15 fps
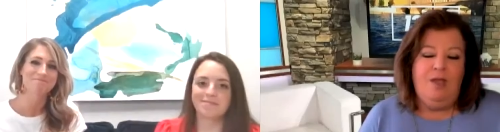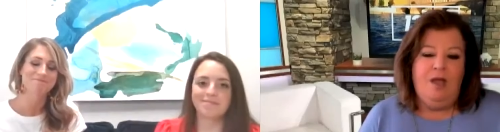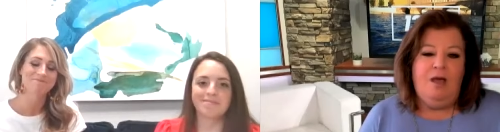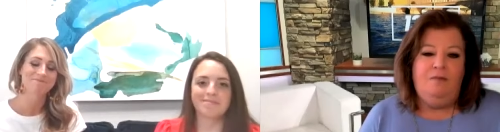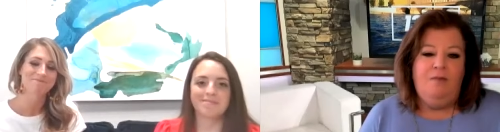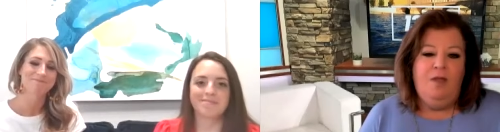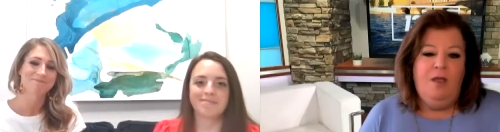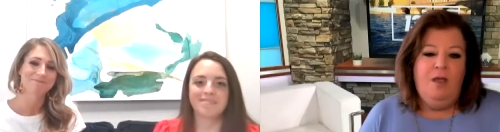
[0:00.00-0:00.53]

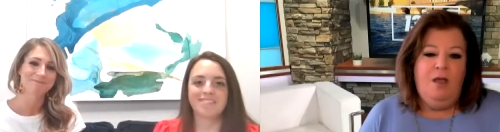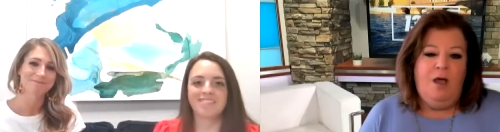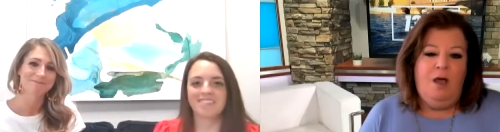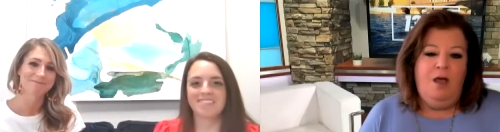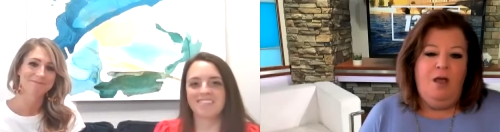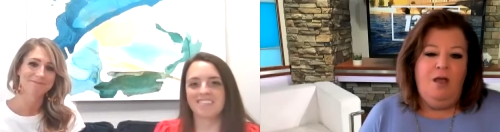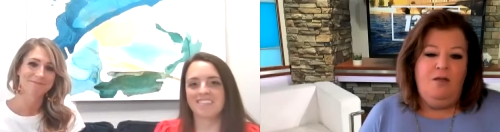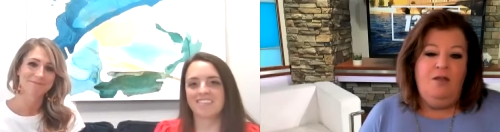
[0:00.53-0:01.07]
Speaker 1: Yeah,
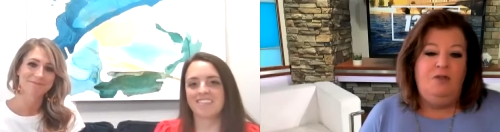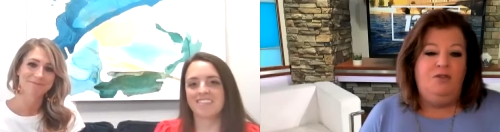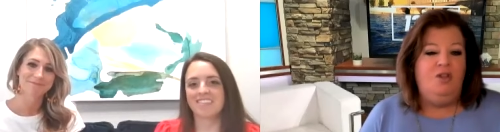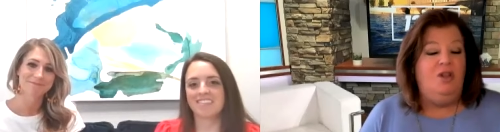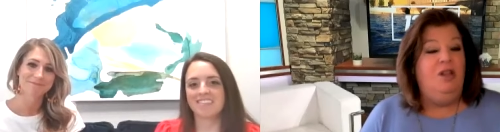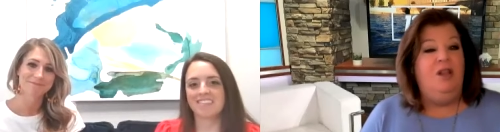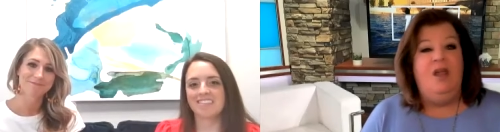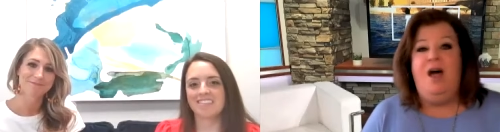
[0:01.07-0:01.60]
there's
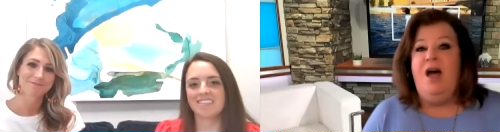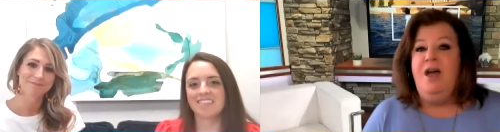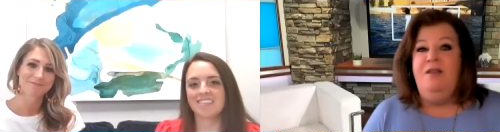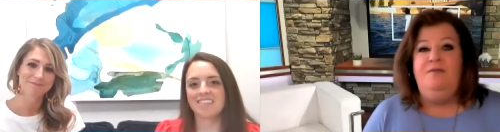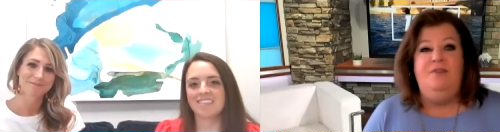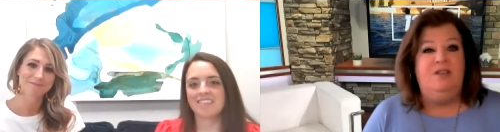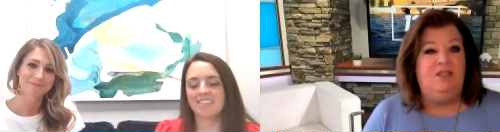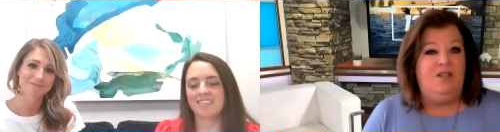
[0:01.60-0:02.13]
a lot
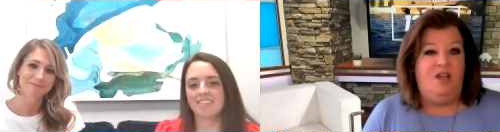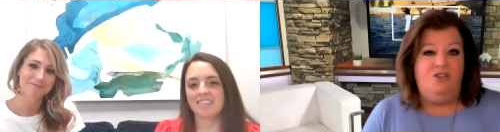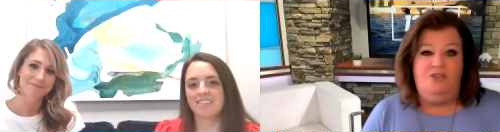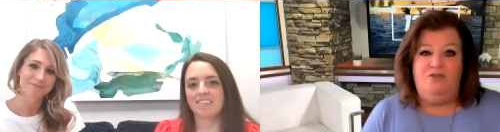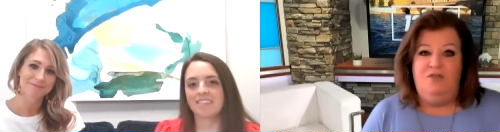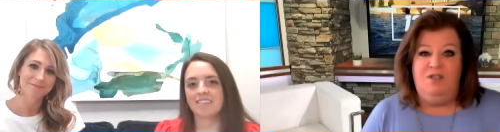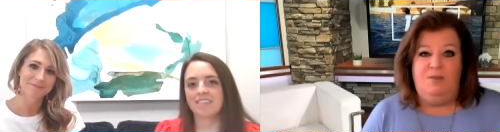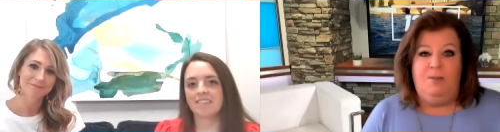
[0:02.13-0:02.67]
of
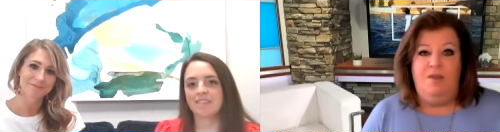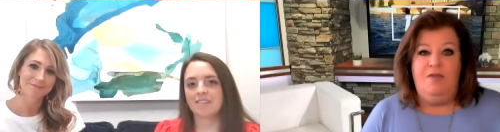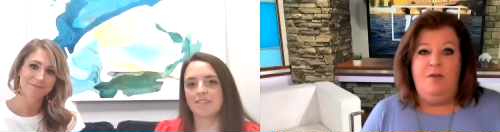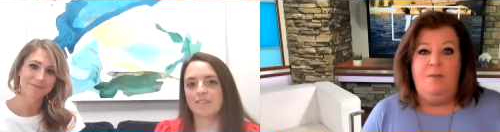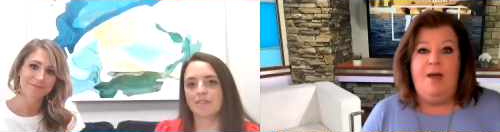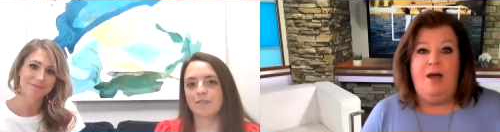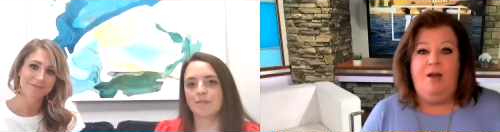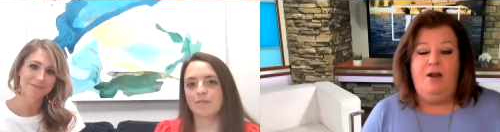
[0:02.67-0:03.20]
discussion this month
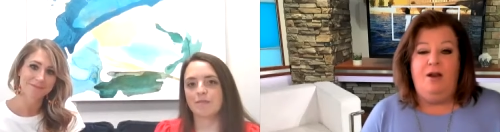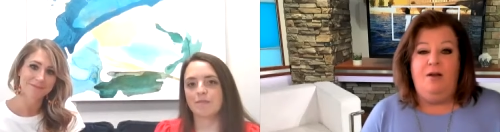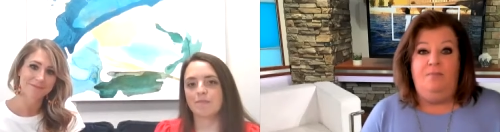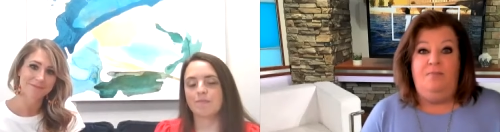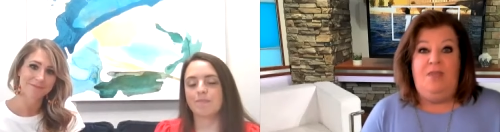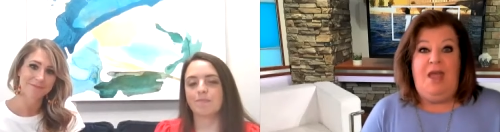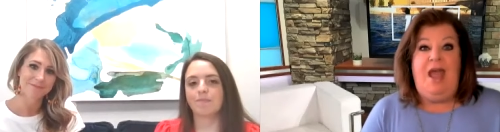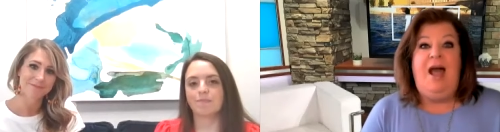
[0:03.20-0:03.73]
about
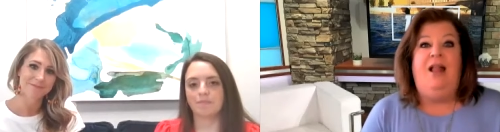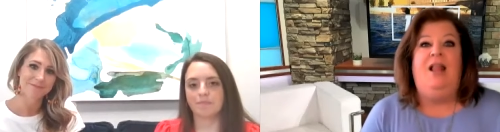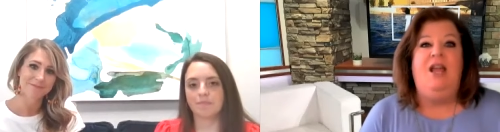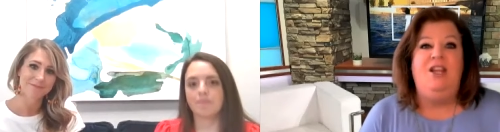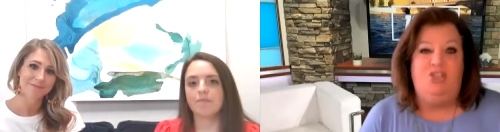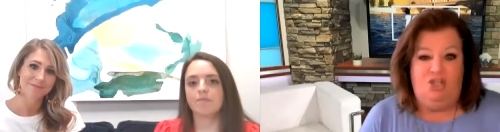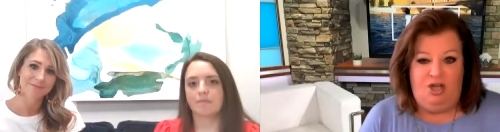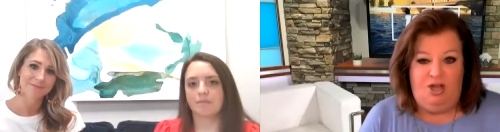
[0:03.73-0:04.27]

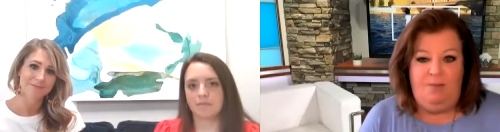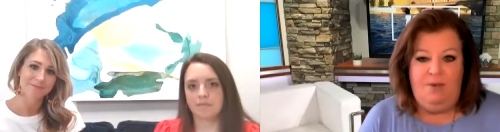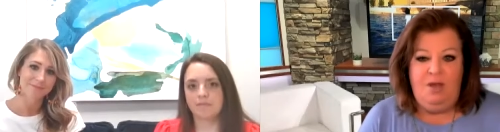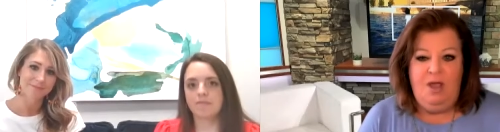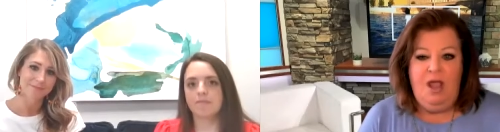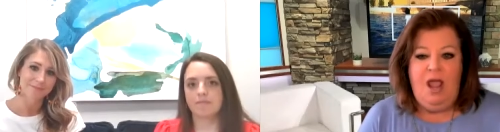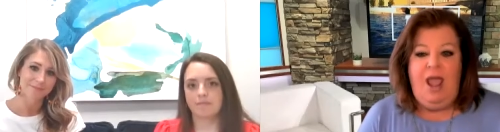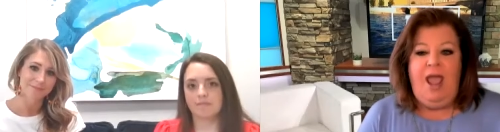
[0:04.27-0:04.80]
allyship
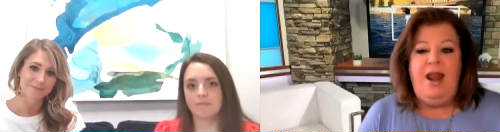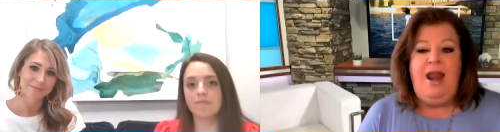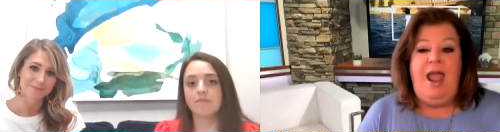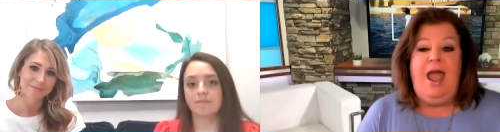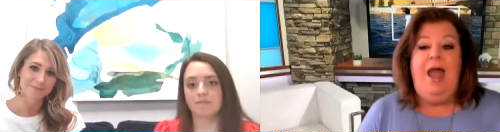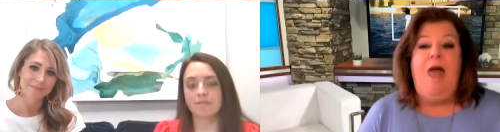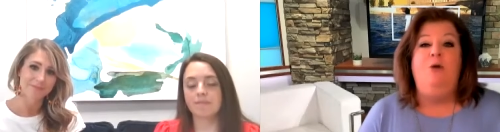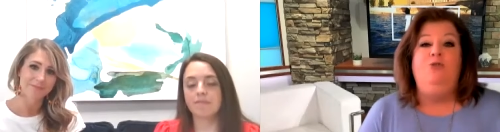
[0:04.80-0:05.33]
and
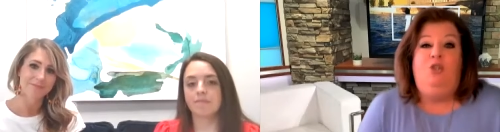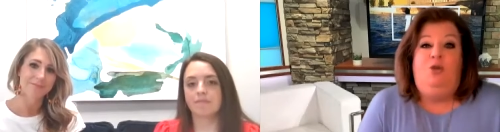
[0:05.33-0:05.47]
how